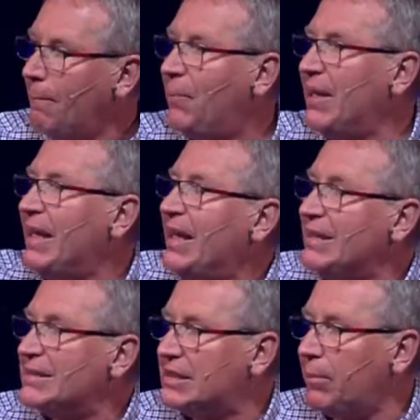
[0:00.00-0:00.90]
But
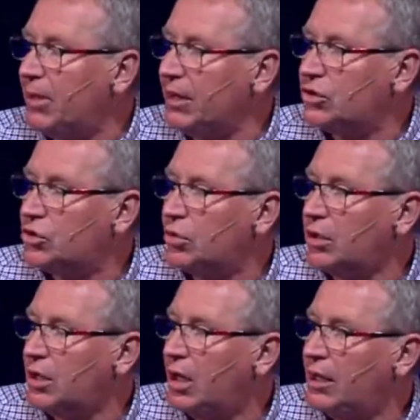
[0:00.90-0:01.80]
his double-edged
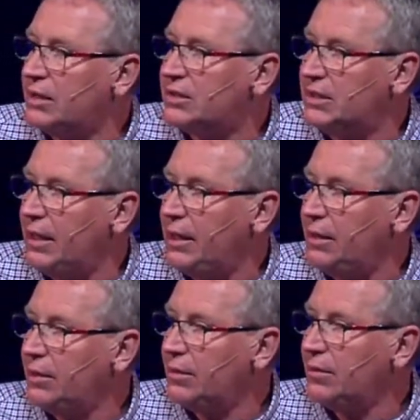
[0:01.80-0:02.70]
sword, God is saying,
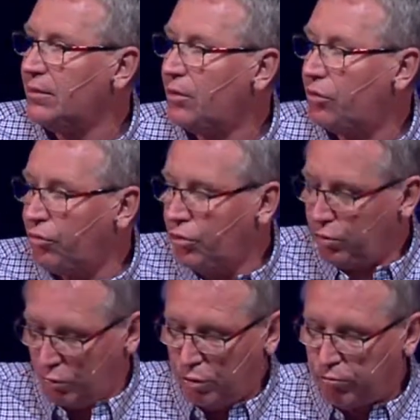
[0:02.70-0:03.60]
through
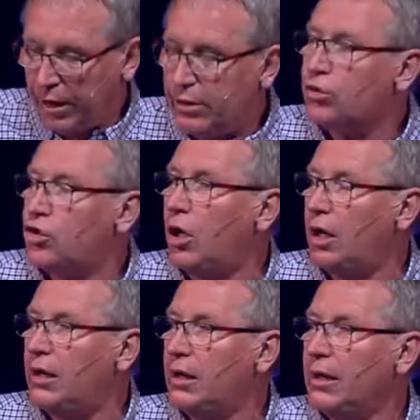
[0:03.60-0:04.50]
the writer
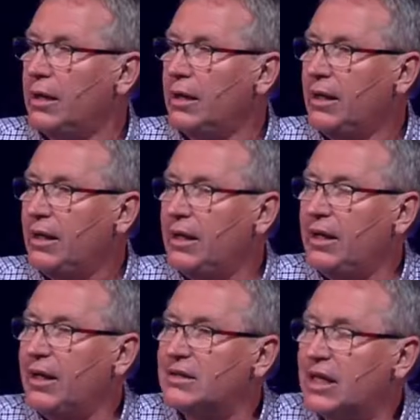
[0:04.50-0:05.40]
John,
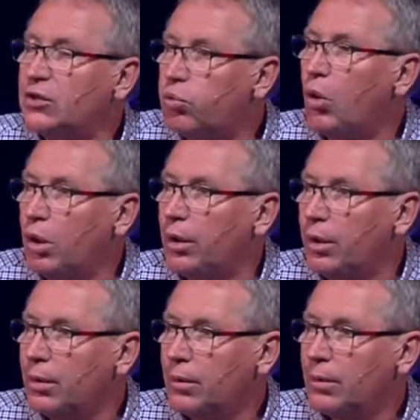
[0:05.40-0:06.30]
is his word.
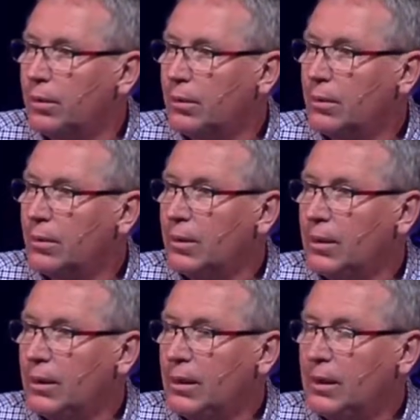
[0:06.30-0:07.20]

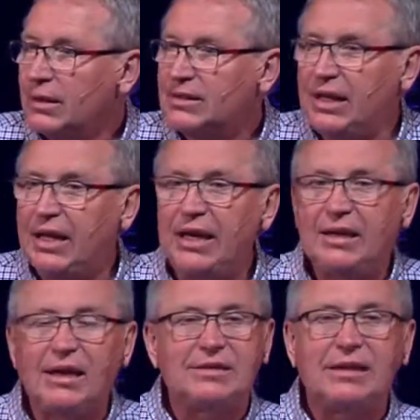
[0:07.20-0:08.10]
See, he
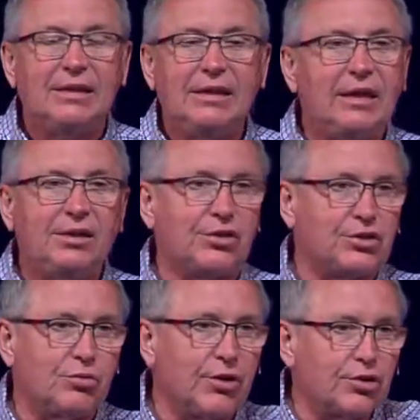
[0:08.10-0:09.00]
doesn't need to
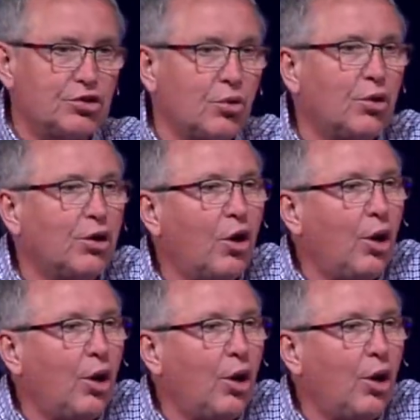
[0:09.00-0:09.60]
swing a sword.